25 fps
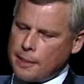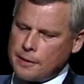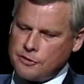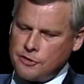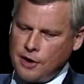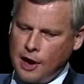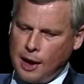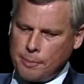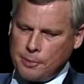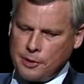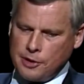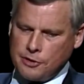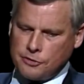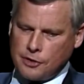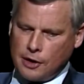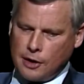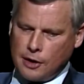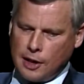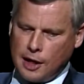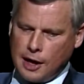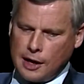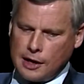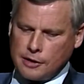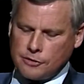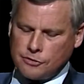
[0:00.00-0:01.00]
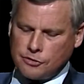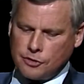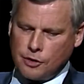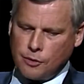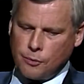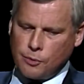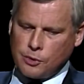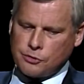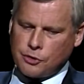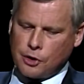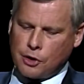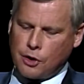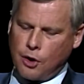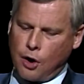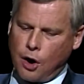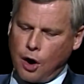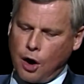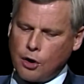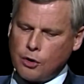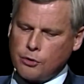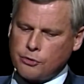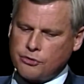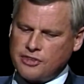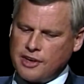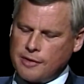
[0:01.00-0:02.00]
Japanese airline incident was a
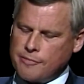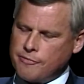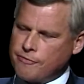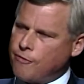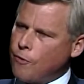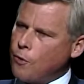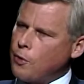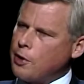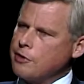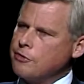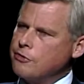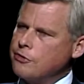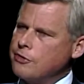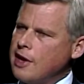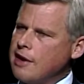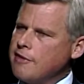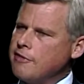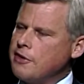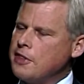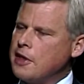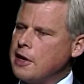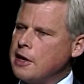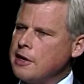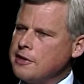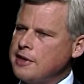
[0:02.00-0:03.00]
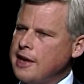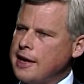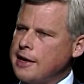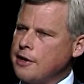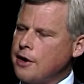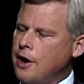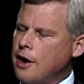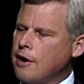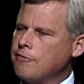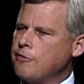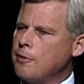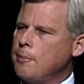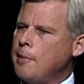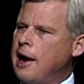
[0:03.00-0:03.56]
cargo 747 that had taken off from